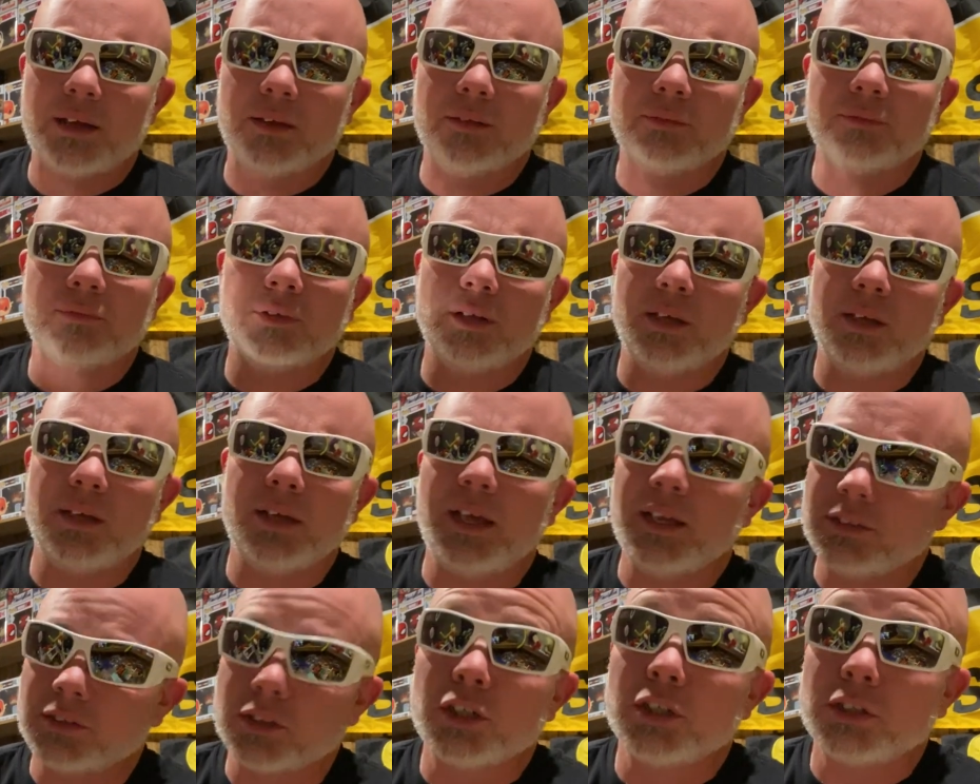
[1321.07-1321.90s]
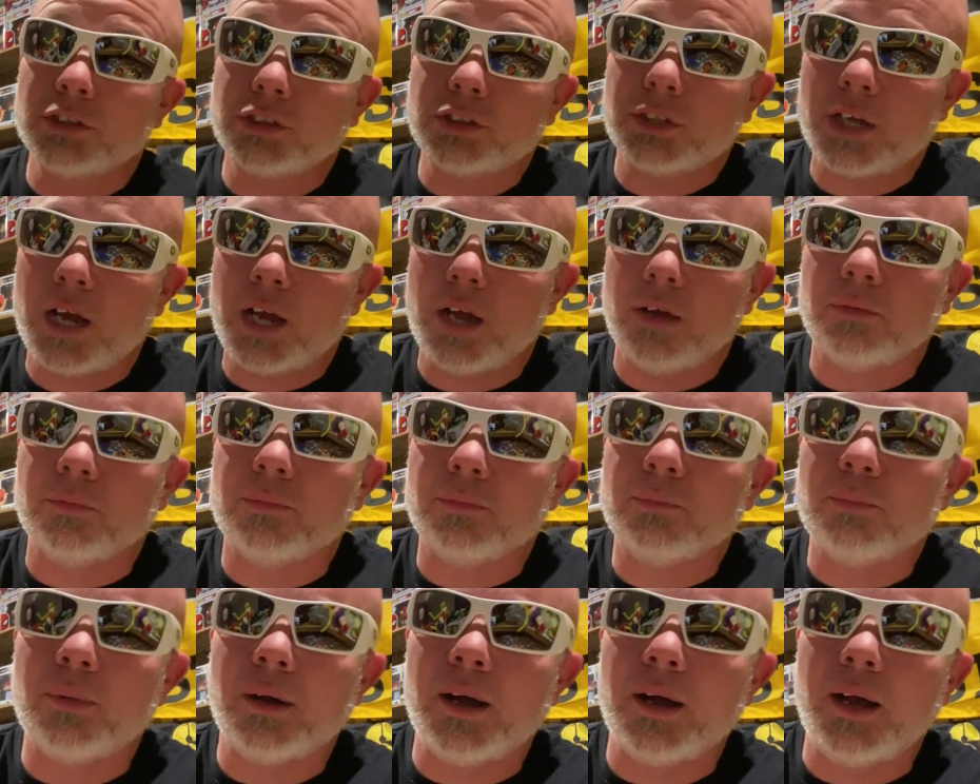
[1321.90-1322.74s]
a it's a good show,
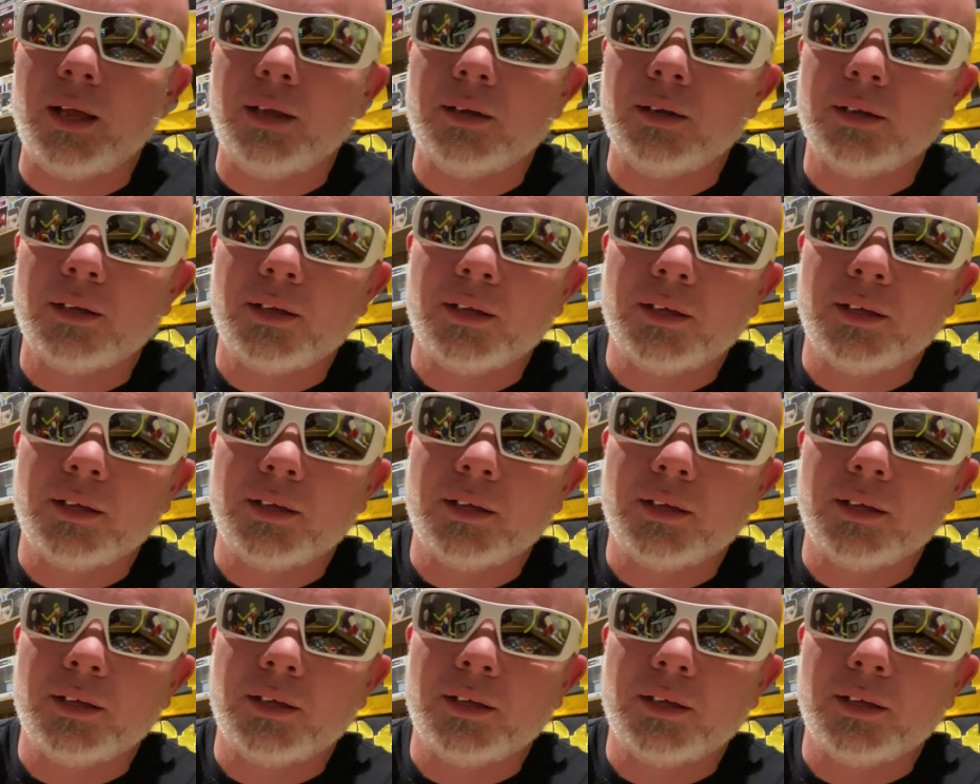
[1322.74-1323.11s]
but